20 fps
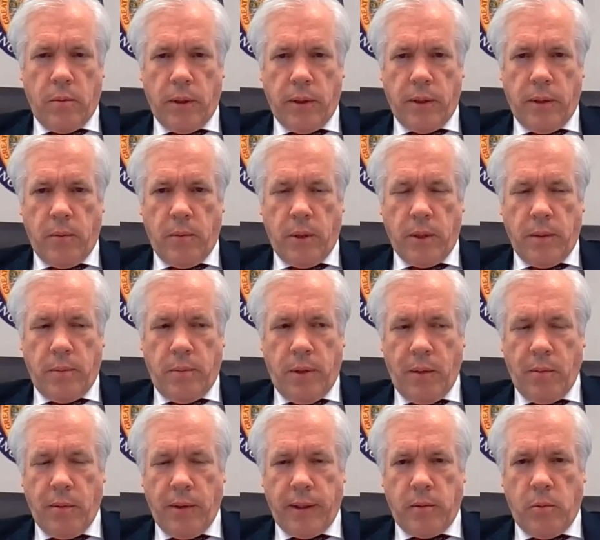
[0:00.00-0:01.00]
what the
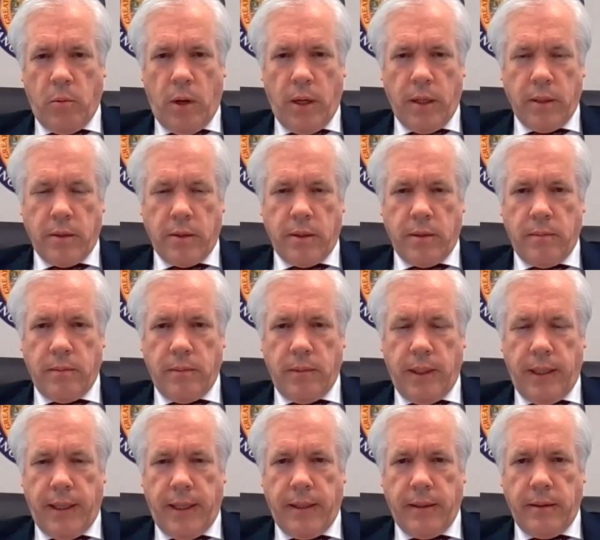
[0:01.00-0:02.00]
public wants,
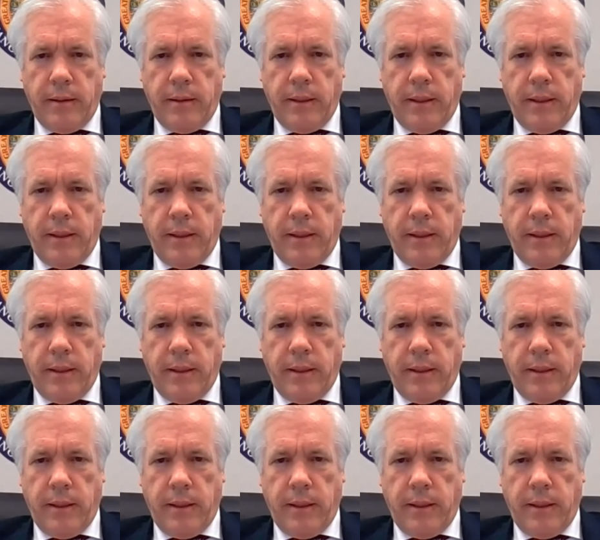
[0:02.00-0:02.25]
and